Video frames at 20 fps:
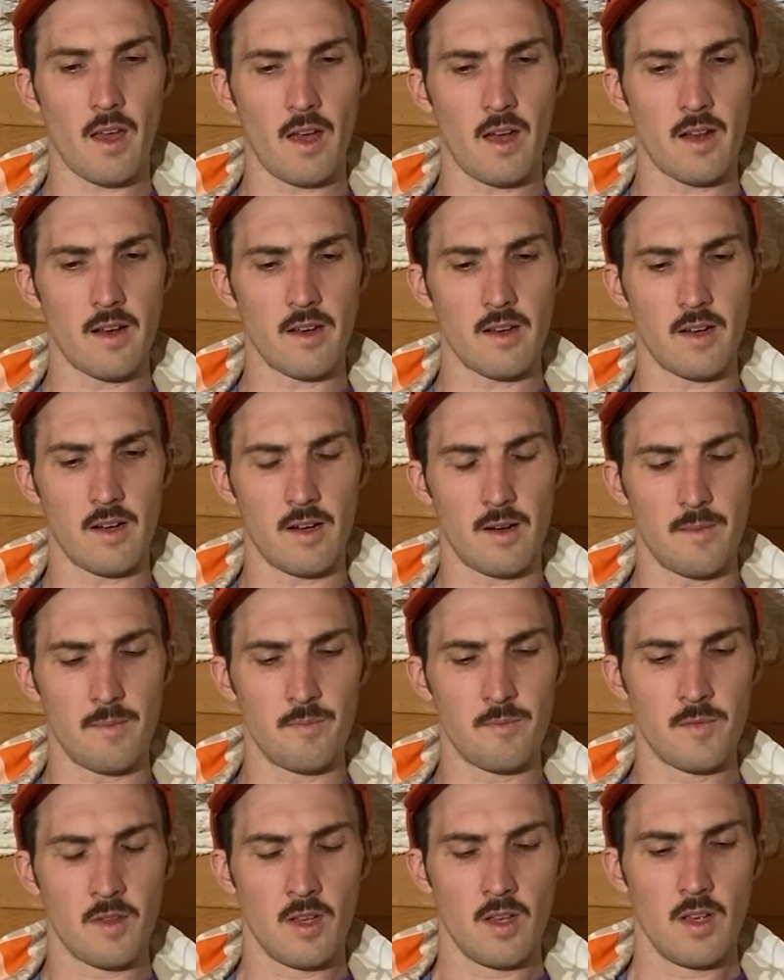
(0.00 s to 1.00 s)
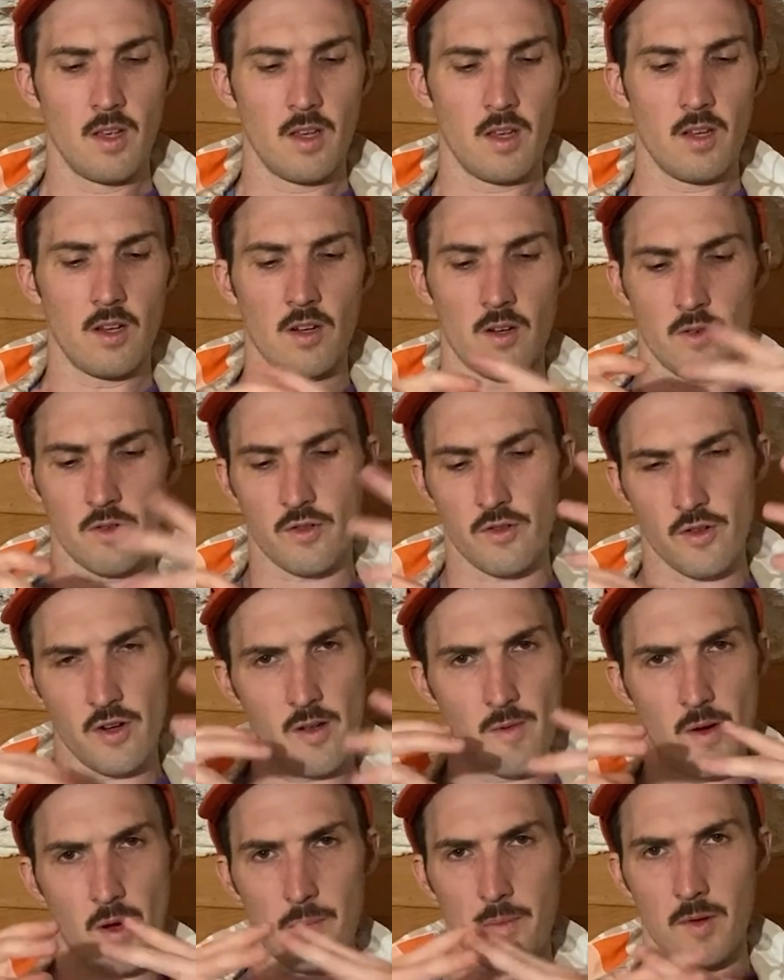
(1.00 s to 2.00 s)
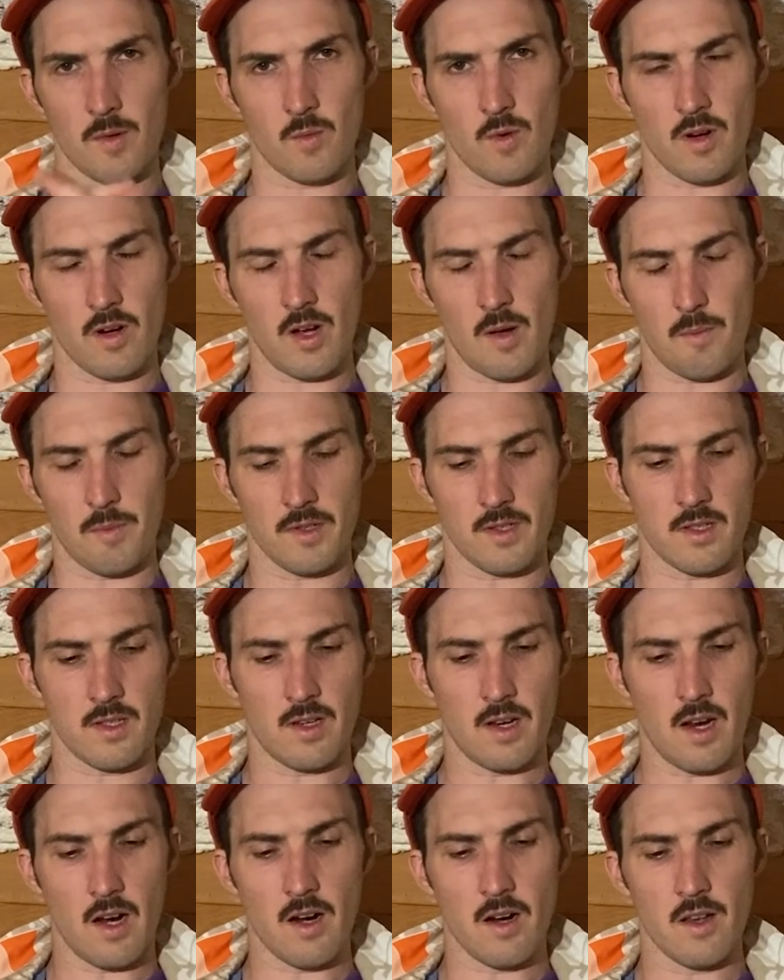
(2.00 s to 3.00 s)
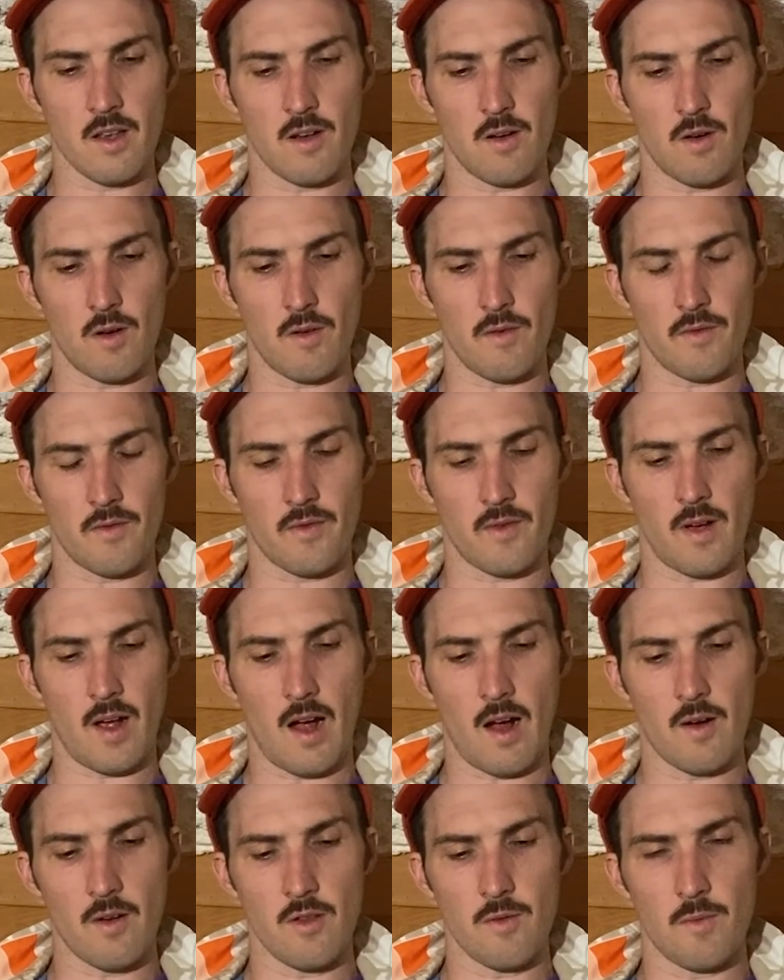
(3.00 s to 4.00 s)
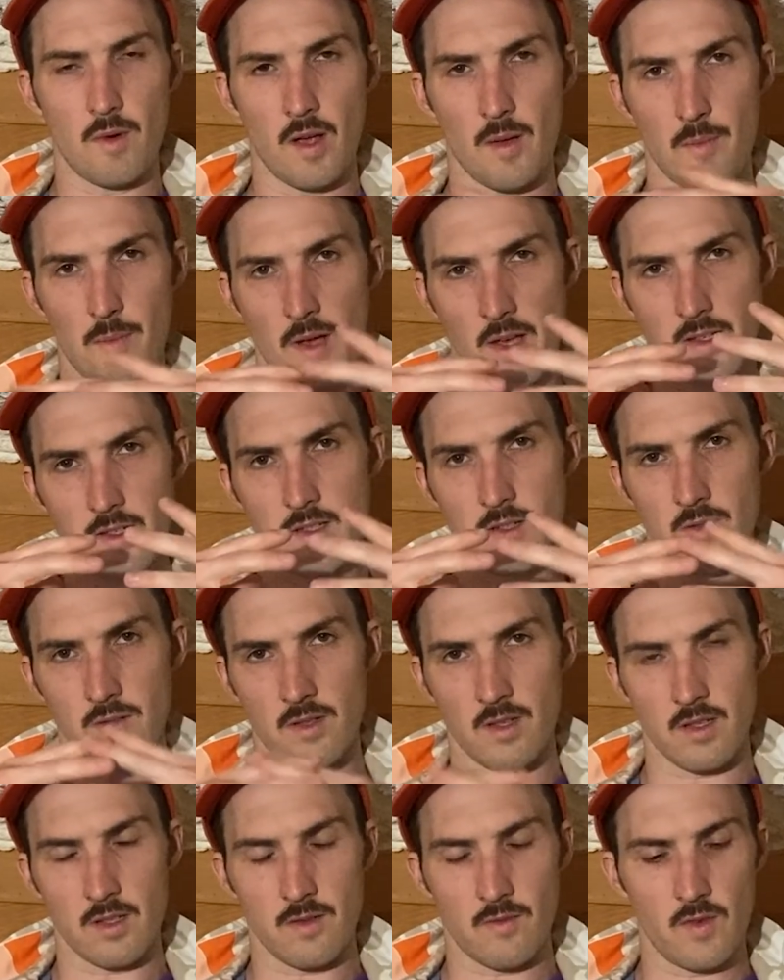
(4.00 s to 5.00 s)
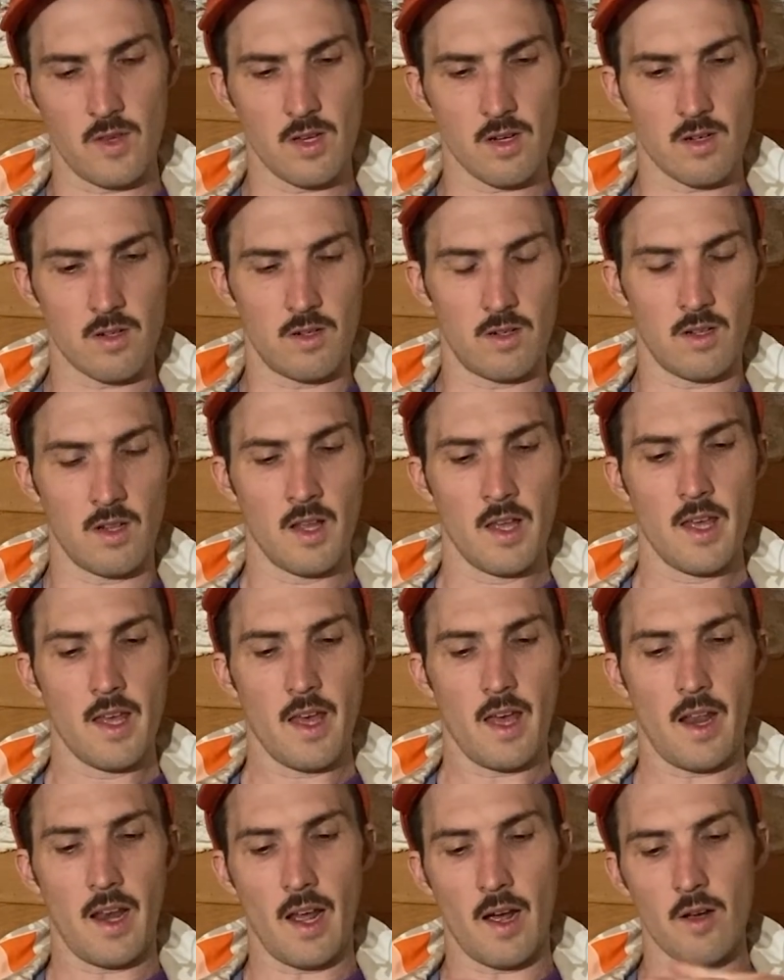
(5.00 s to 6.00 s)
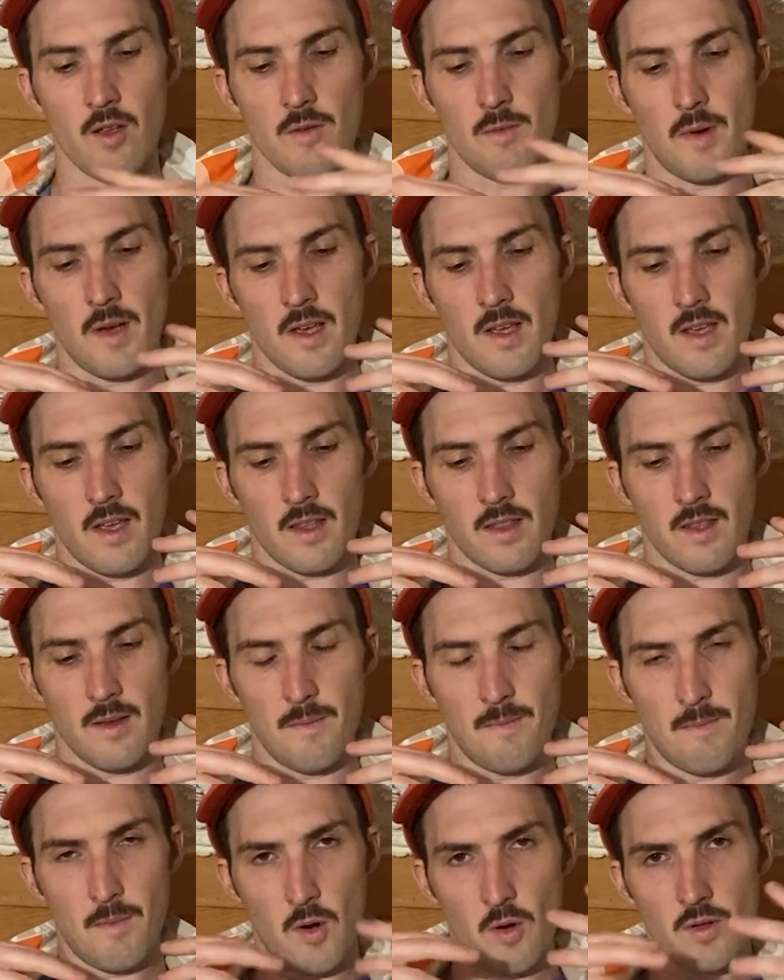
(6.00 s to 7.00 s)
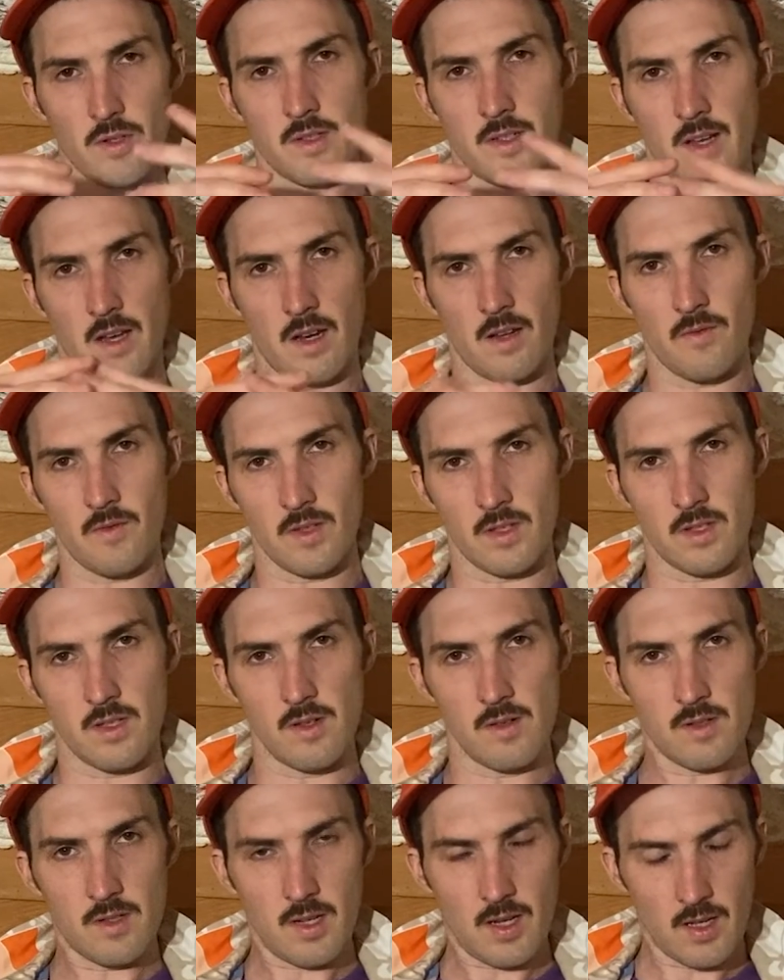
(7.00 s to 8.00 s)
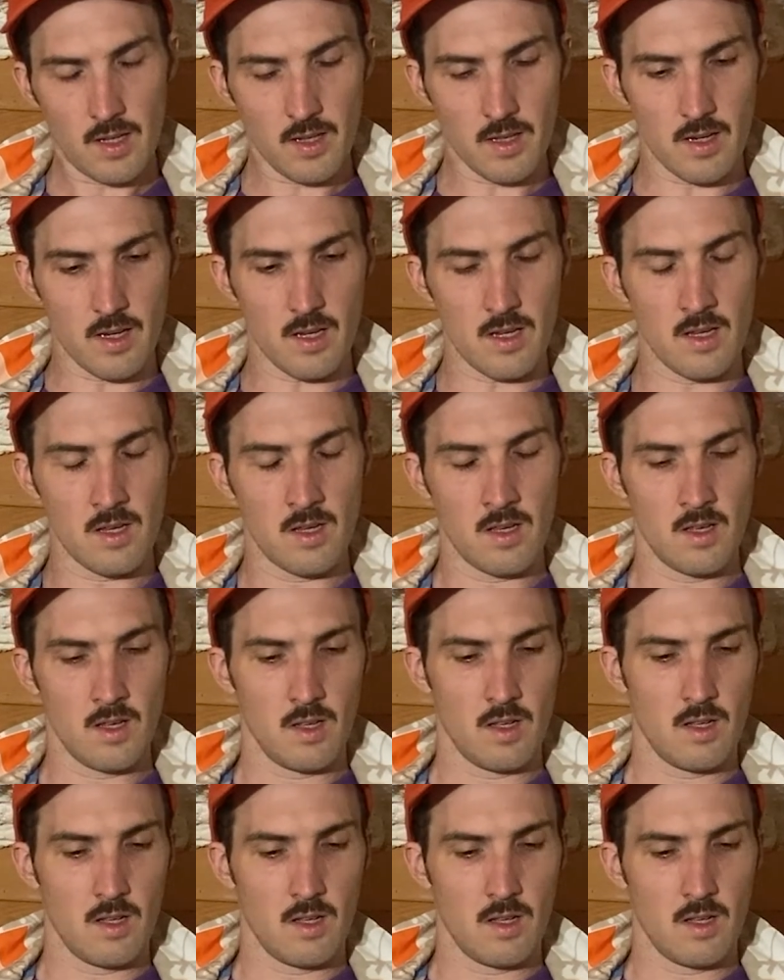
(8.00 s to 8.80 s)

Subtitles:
And, dream up and work up a scenario of how you might best use this vehicle and how you might get the most out of its utility,